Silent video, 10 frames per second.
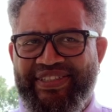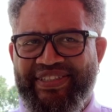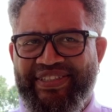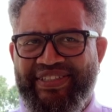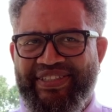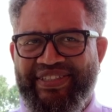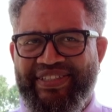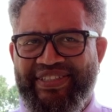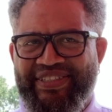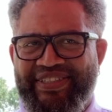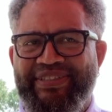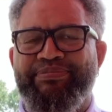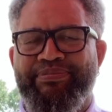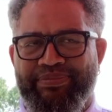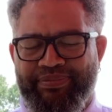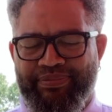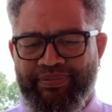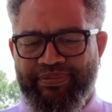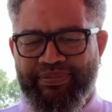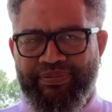
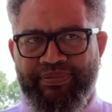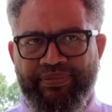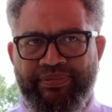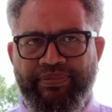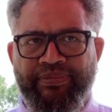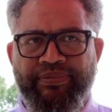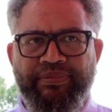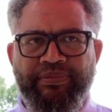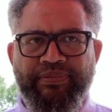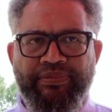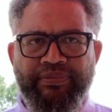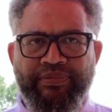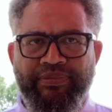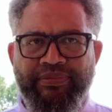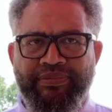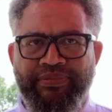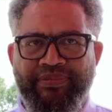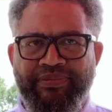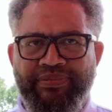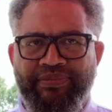
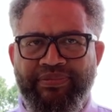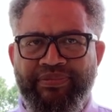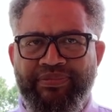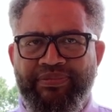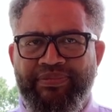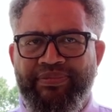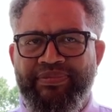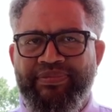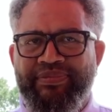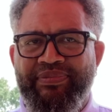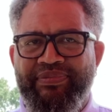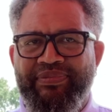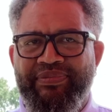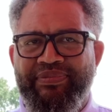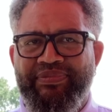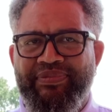(silent)